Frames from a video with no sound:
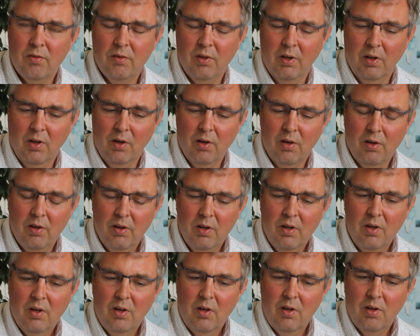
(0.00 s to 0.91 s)
And I
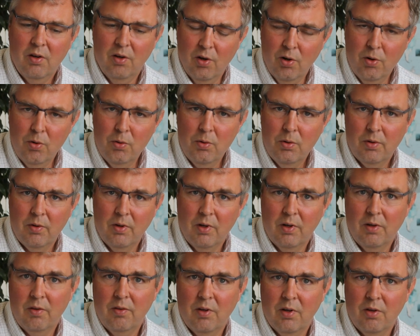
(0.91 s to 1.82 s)
know
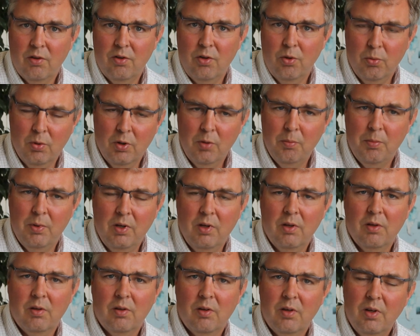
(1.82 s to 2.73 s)
that you will
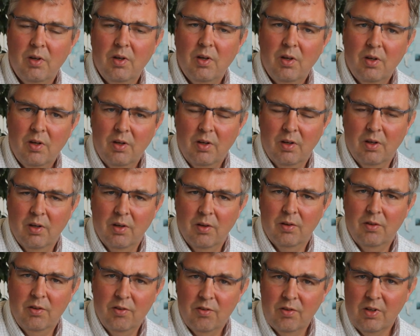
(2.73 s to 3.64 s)
be
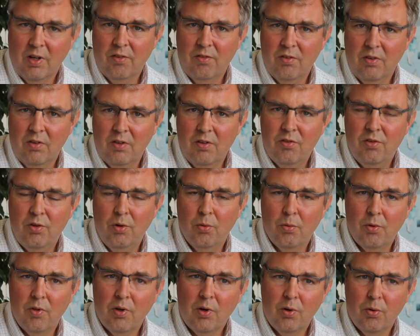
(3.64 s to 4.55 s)
discussing this
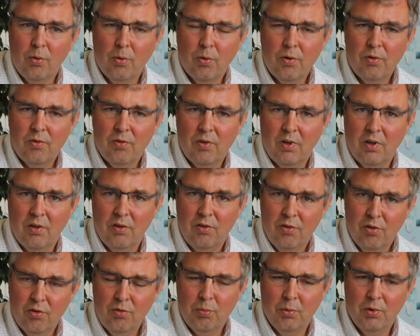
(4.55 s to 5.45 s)
during the course, and I
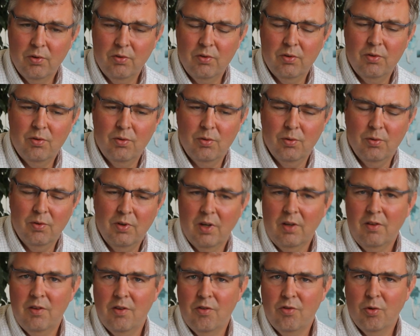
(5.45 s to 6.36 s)
just wanted to
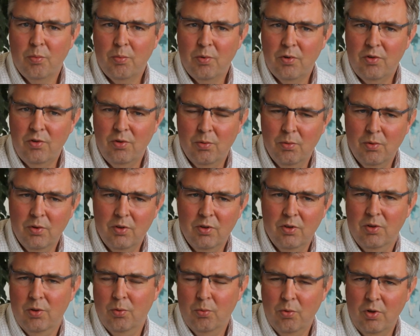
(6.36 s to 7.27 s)
take this opportunity
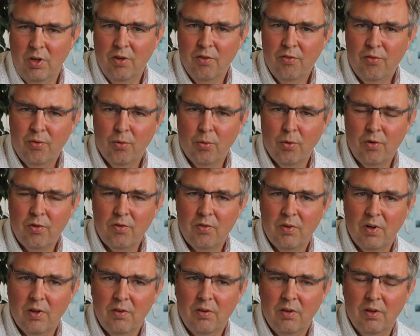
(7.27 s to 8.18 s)
to reinforce
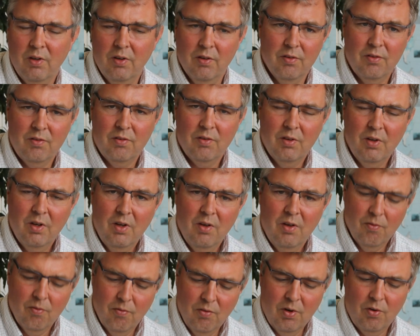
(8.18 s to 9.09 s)
that it is
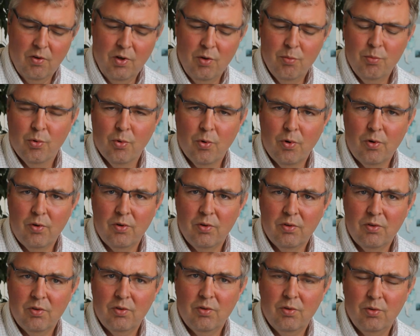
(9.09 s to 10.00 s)
very
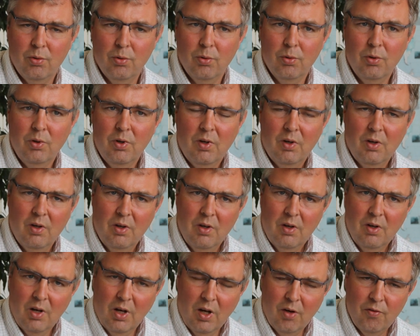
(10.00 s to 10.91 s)
important to
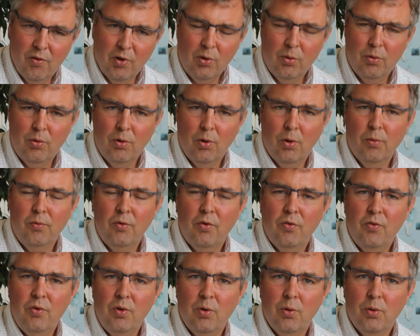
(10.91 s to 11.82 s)
have a good
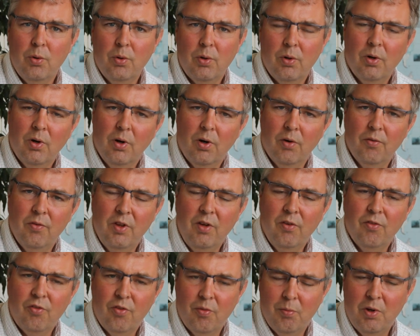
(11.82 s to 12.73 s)
overview of the
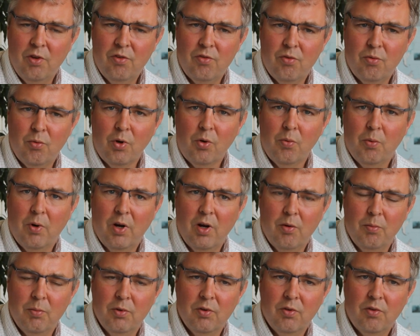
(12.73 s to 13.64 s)
information
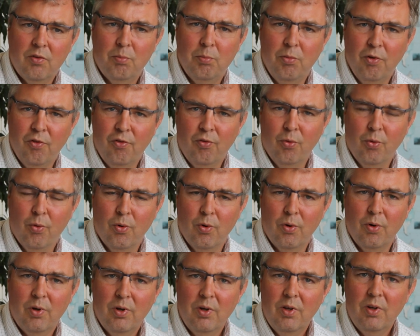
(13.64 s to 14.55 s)
requirements
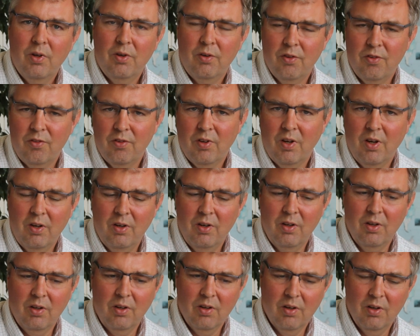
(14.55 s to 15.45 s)
before
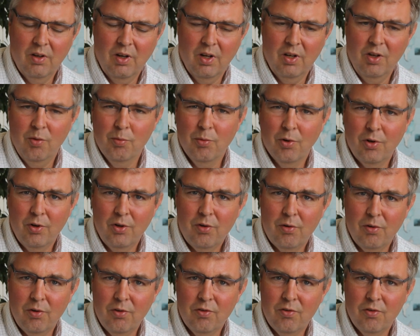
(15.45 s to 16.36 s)
designing any
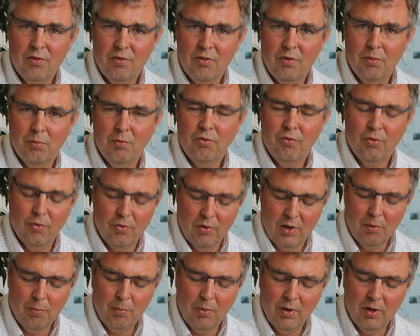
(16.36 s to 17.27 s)
monitoring system for
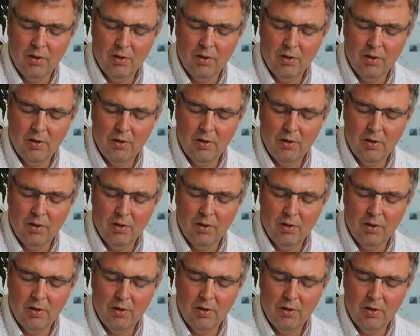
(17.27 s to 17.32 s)
RED+.